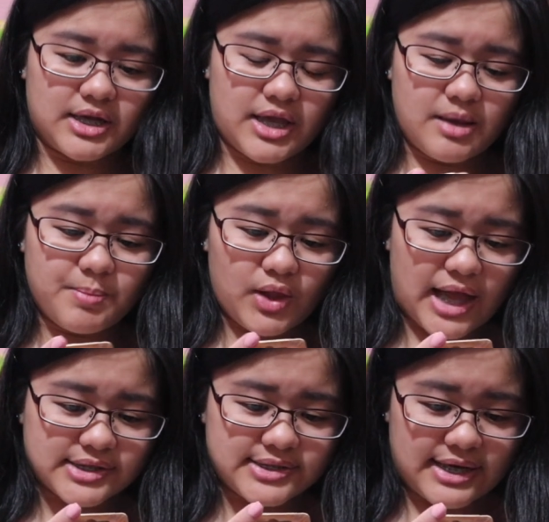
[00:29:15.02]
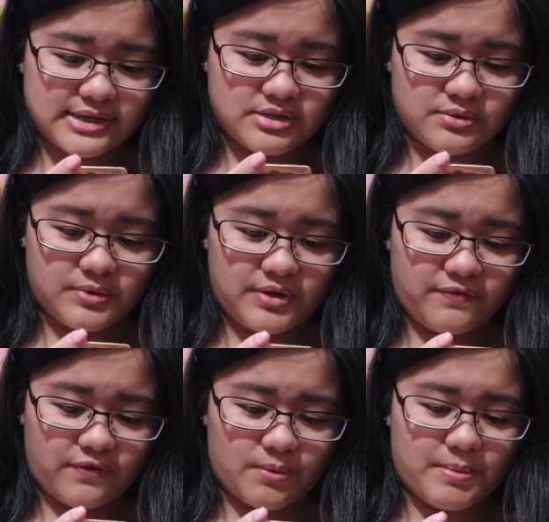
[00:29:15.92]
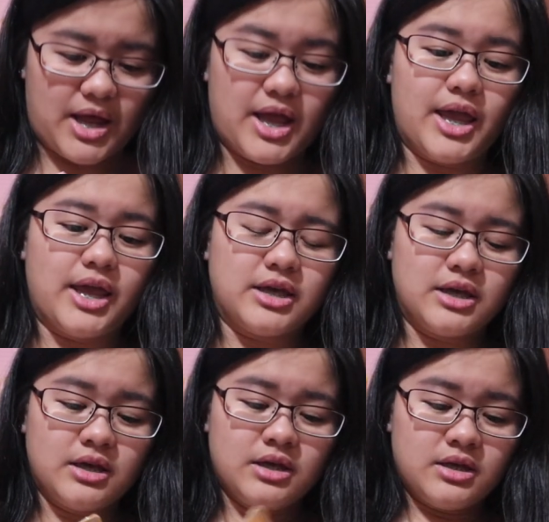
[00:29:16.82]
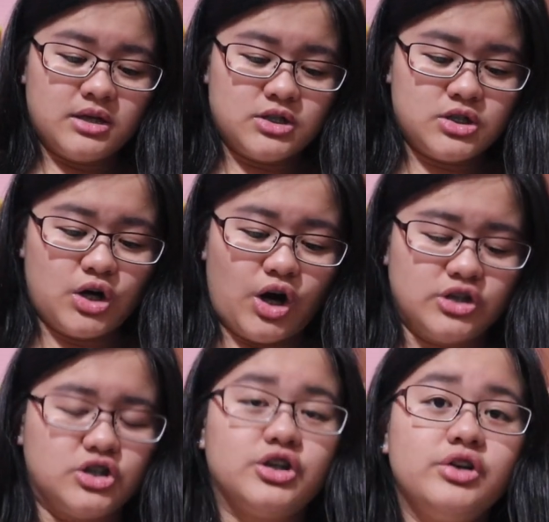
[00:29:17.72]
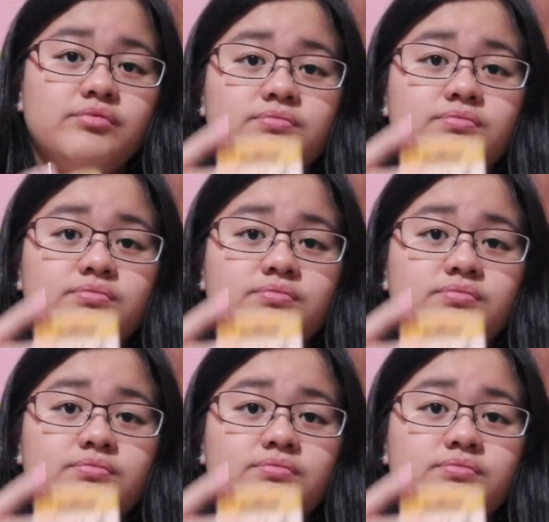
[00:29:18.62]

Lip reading: a cable accessory for my charger.